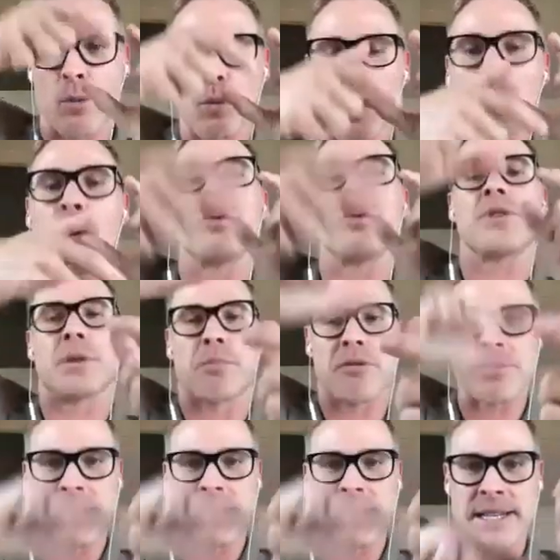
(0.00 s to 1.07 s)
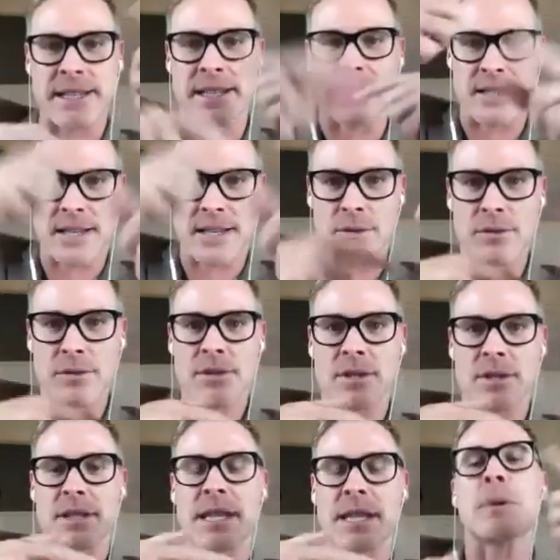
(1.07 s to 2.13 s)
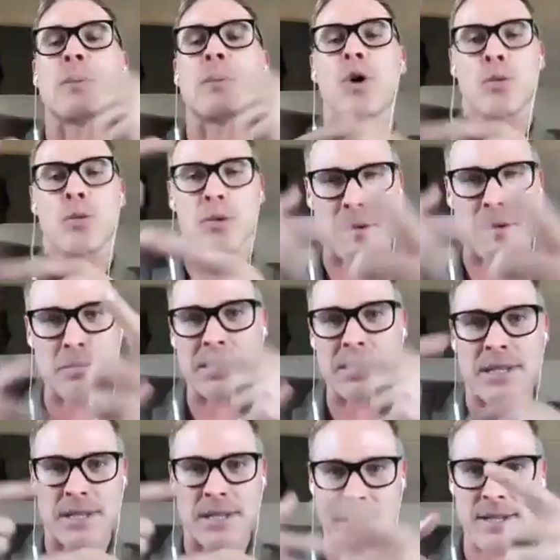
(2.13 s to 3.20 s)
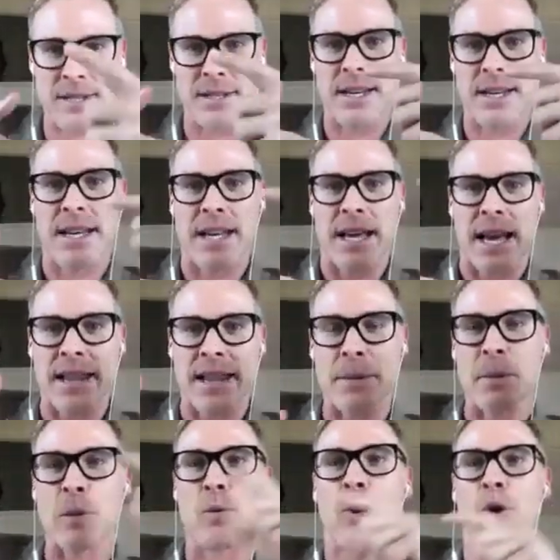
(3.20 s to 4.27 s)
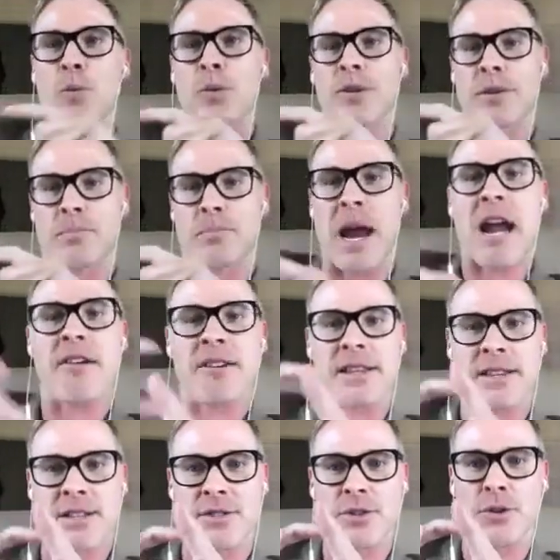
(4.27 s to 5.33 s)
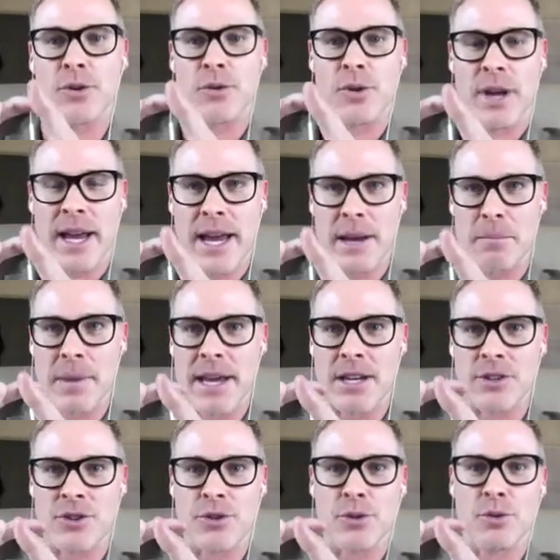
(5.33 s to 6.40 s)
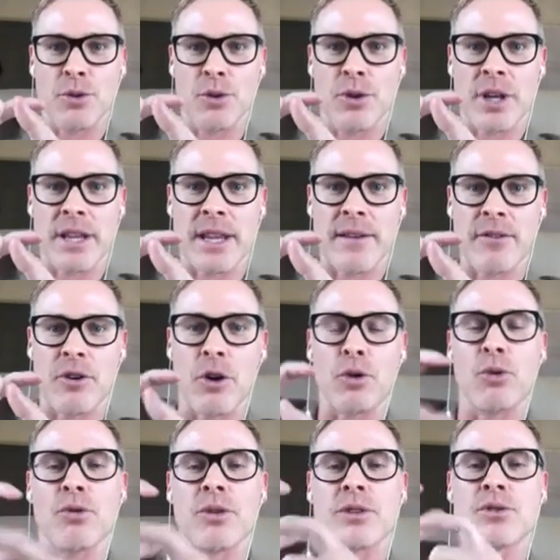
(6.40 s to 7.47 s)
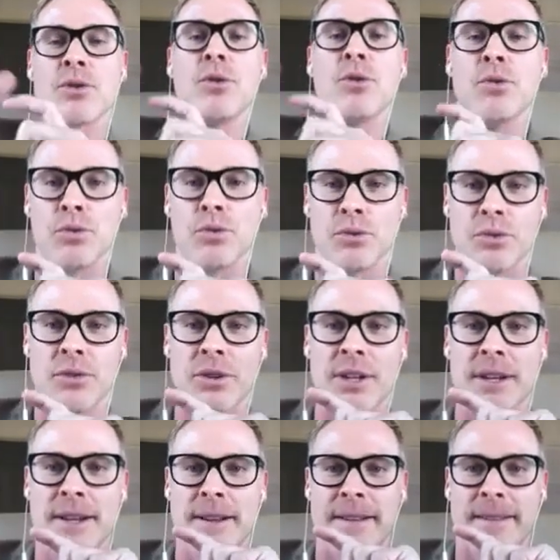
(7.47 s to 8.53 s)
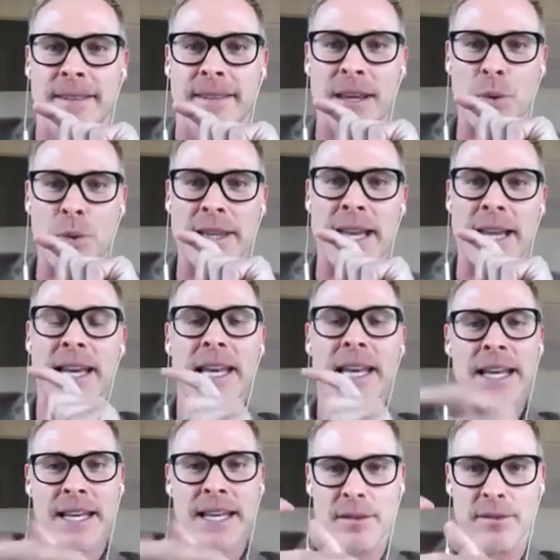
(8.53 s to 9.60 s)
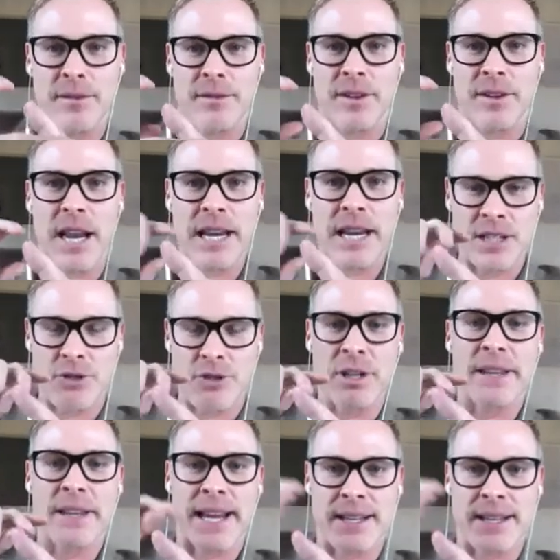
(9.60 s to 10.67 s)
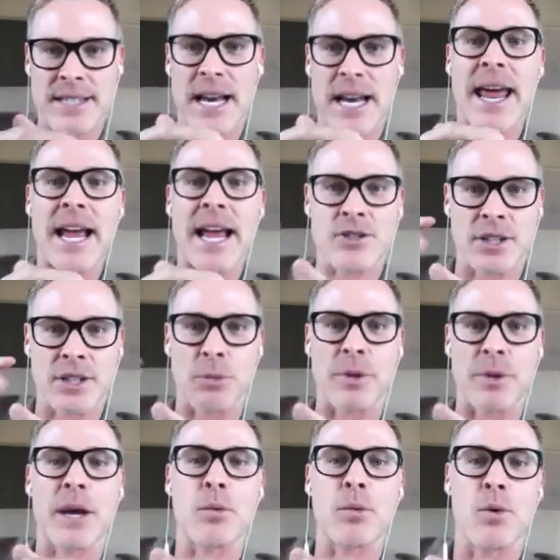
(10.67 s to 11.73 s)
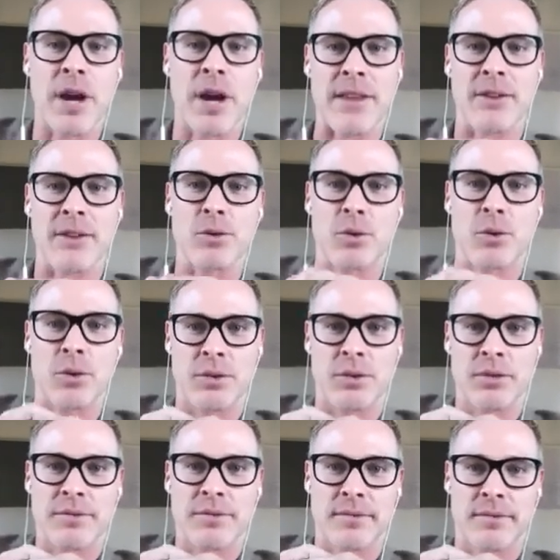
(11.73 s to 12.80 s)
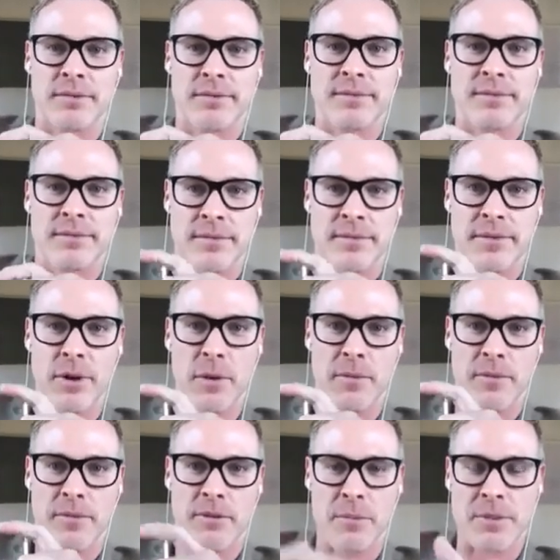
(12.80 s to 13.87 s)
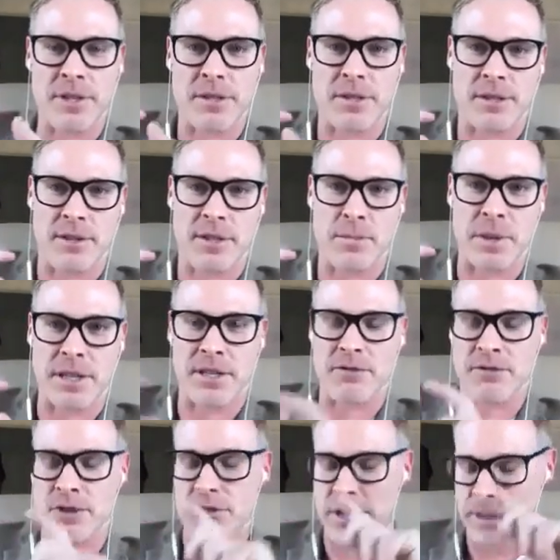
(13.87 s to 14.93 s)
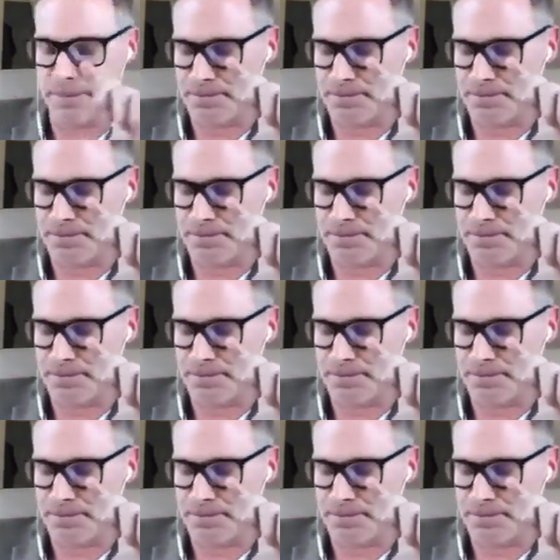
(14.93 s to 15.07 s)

work with the presenting the skills, then we work with the business, and then we work with marrying the two and making sure that they've got all the tools that when they leave, like literally they can start actioning when they walk out the door from this speaker's retreat.